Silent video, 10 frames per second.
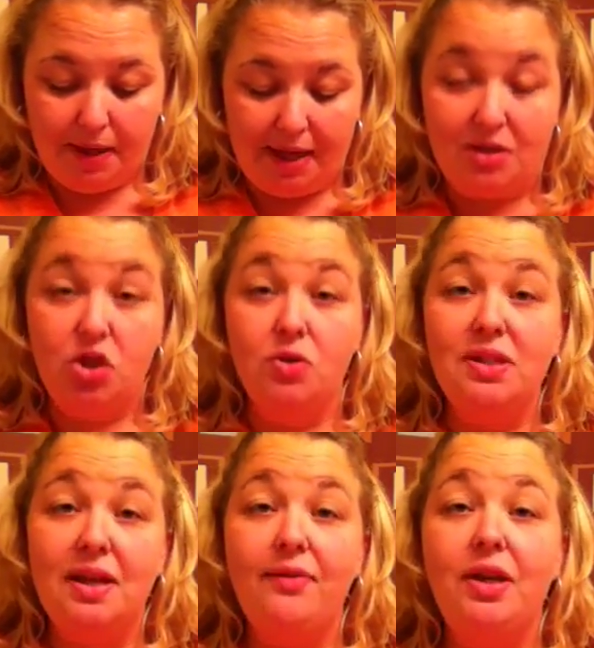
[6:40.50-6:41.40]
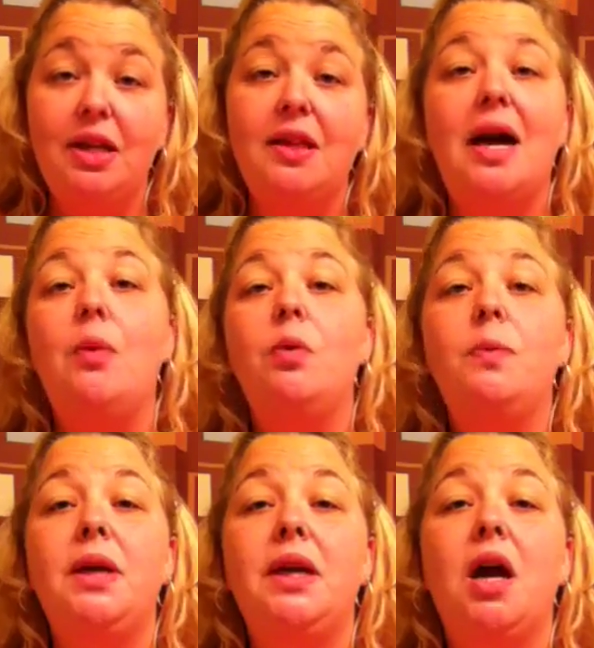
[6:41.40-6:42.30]
at 270, that will
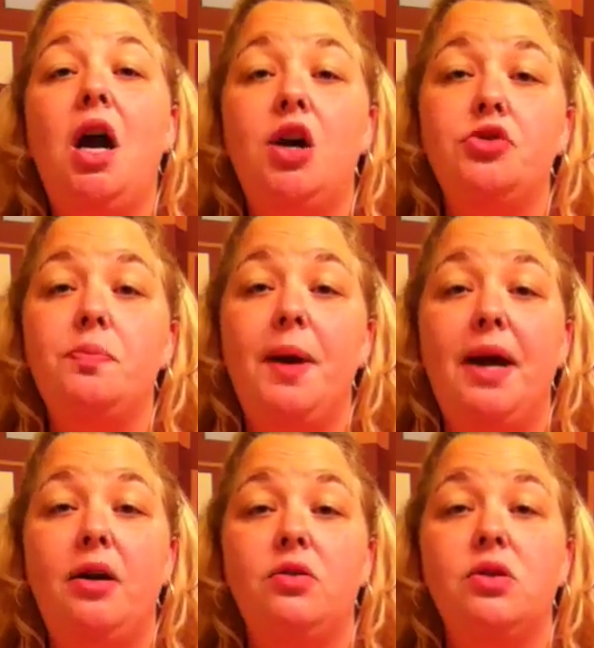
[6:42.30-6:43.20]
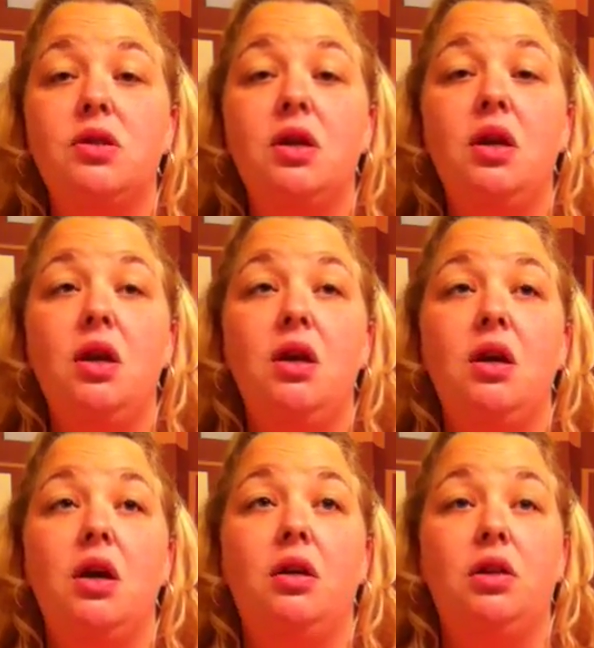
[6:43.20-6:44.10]
be 100 pounds
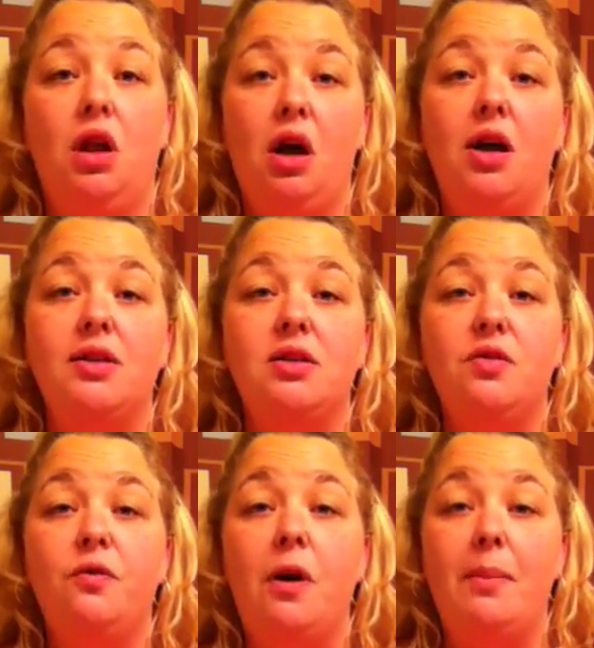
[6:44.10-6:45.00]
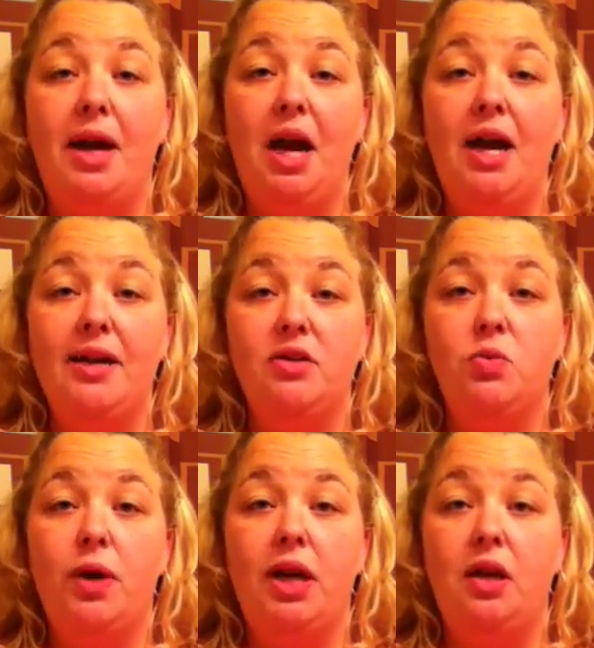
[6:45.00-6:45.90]
lost from my highest
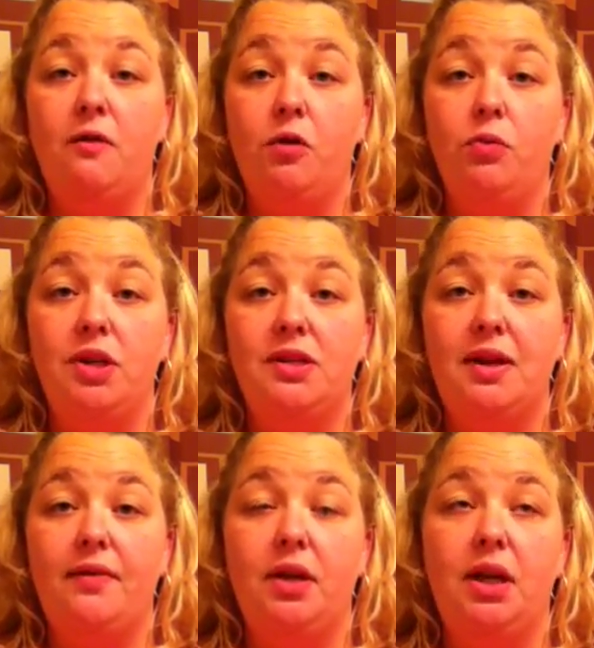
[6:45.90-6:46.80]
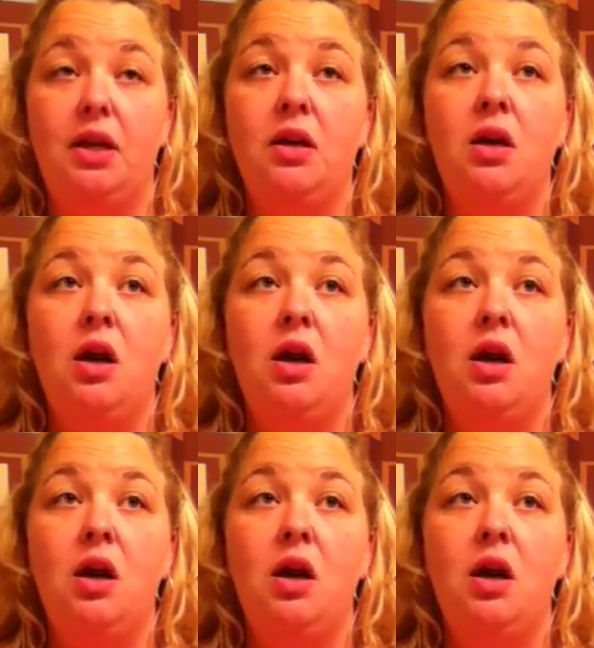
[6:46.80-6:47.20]
weight of 370.